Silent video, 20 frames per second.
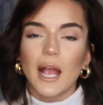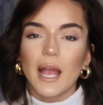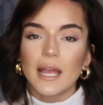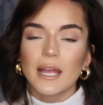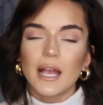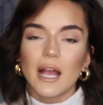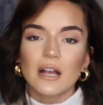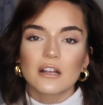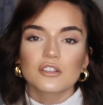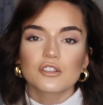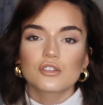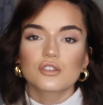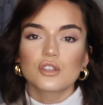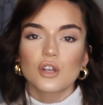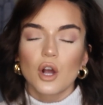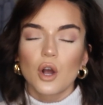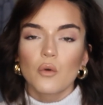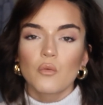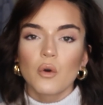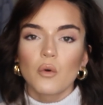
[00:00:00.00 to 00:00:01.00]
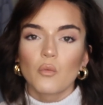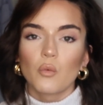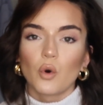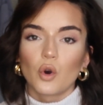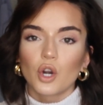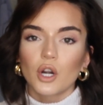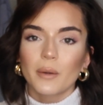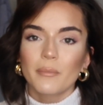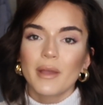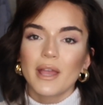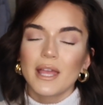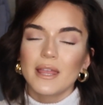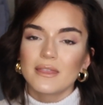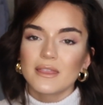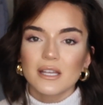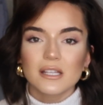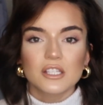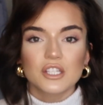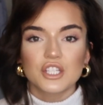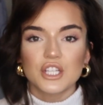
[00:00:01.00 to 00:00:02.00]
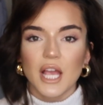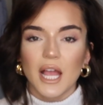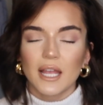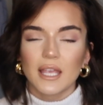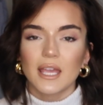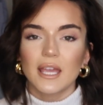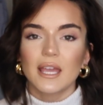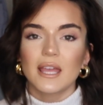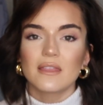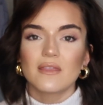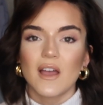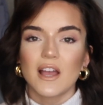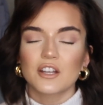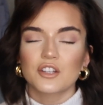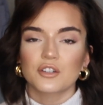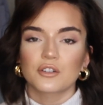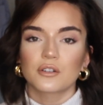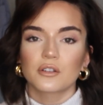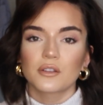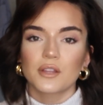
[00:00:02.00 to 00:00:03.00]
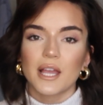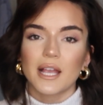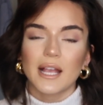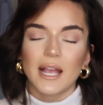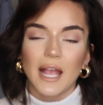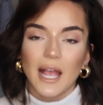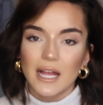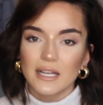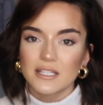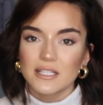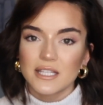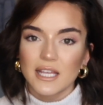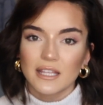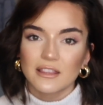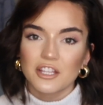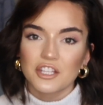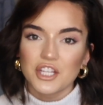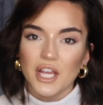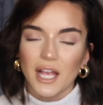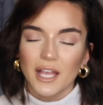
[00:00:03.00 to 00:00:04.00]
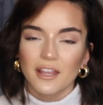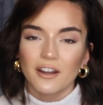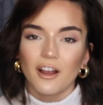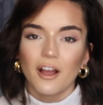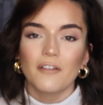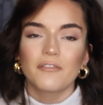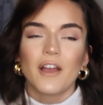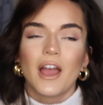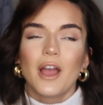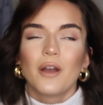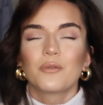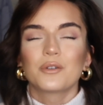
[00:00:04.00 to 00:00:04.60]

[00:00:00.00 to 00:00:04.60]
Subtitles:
I got so warm in this jacket and that turtleneck I had to take the jacket off,